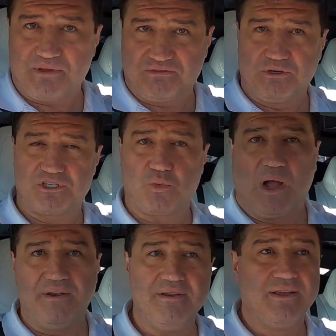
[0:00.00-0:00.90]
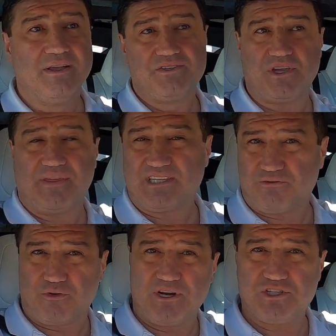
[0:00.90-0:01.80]
the first one, so that's
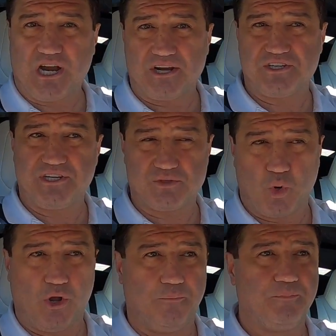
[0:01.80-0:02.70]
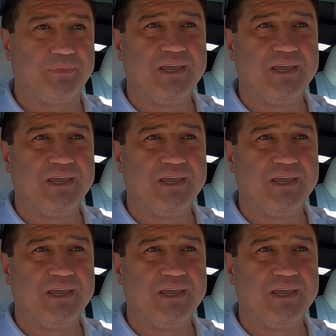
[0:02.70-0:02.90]
free charging as well.